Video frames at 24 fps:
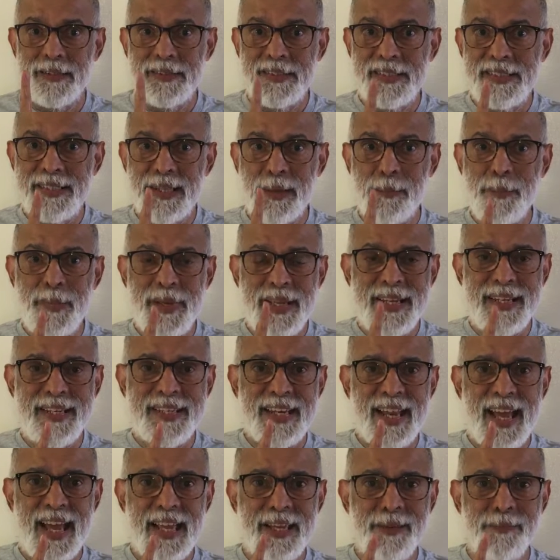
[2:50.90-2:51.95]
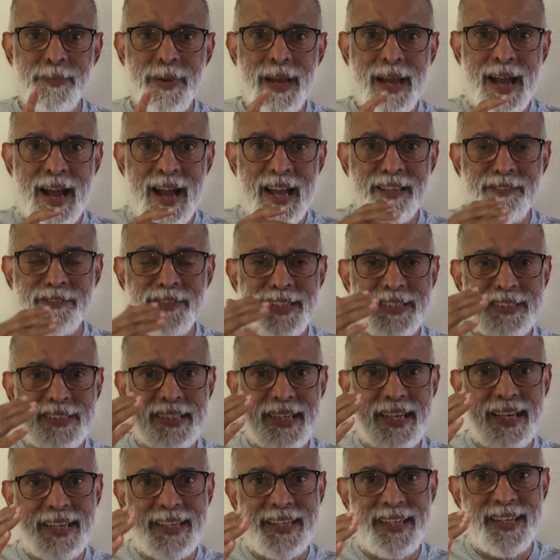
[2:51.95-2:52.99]
in the meantime, I was
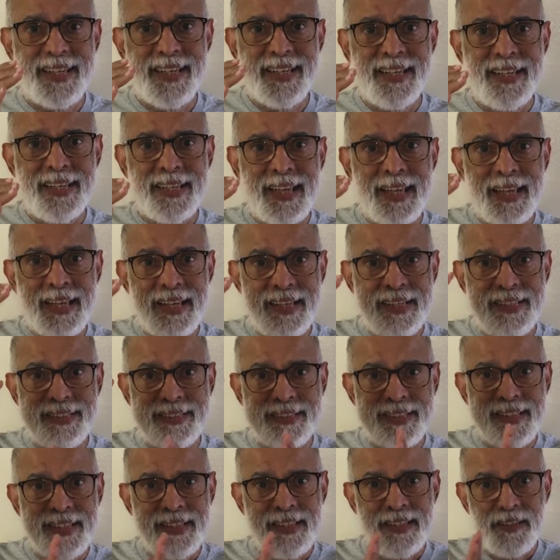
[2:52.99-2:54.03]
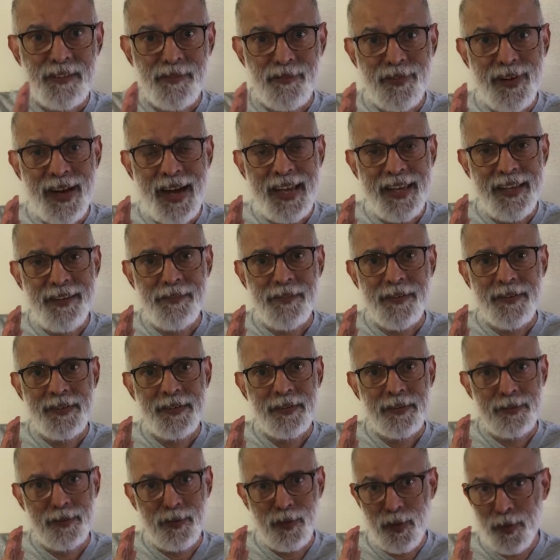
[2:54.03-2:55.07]
getting his wife,
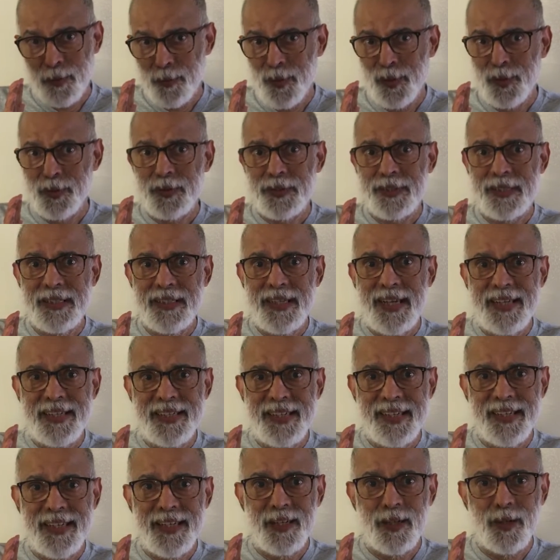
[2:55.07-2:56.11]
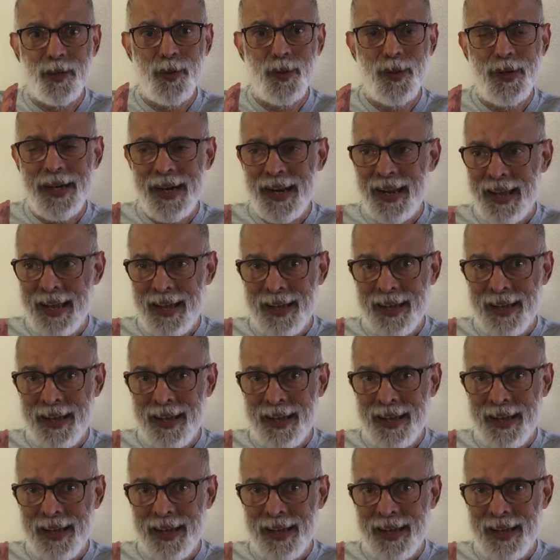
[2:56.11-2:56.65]
almost 80 year old,